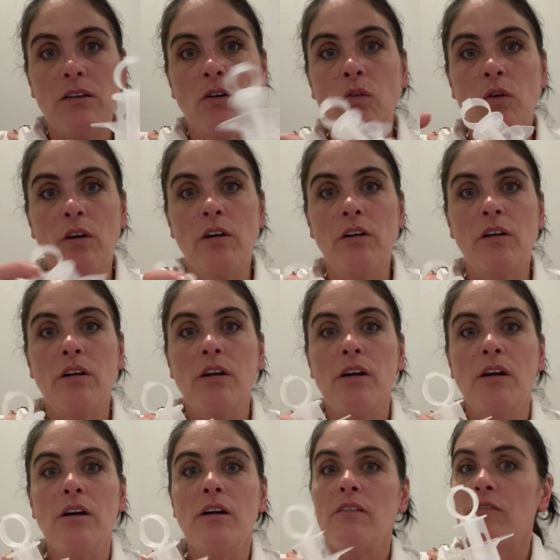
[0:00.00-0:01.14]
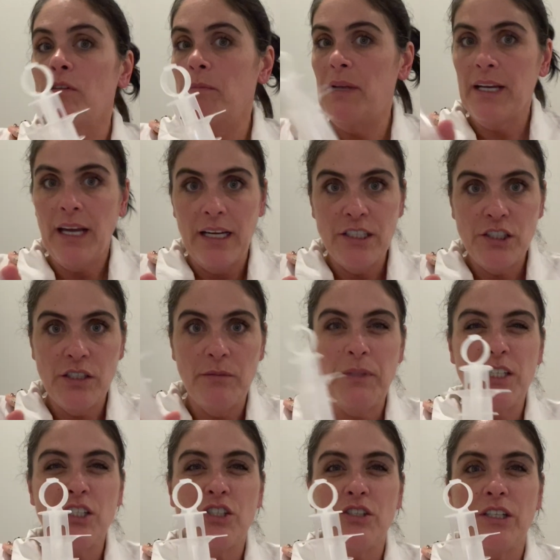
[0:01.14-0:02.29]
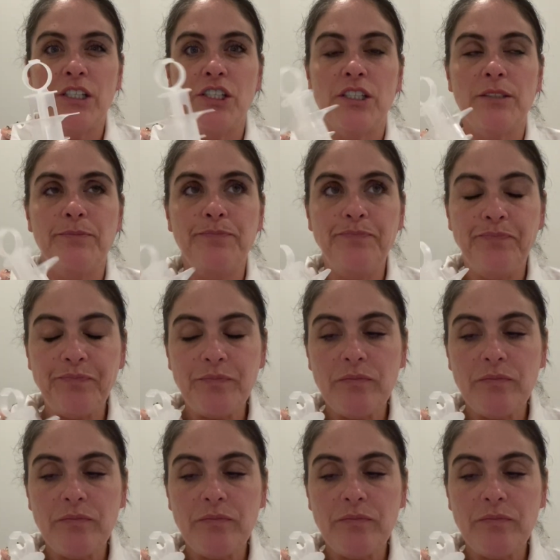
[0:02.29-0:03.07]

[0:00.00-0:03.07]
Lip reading: or for medication administration,